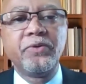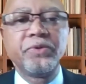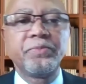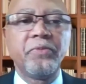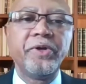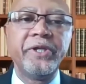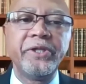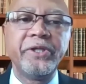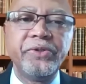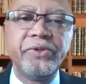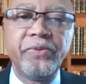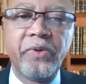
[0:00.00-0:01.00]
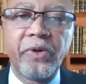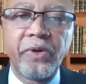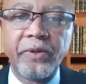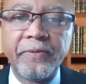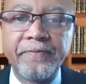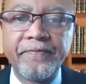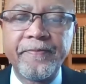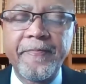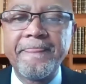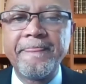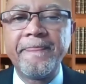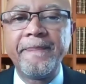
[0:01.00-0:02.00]
A good morning to you all.
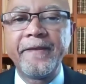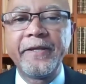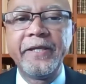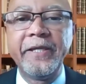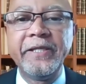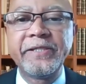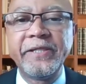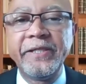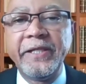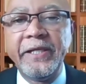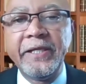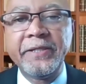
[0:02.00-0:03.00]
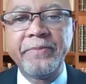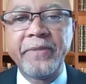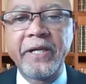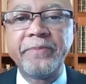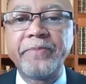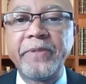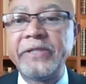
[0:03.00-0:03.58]
It is indeed my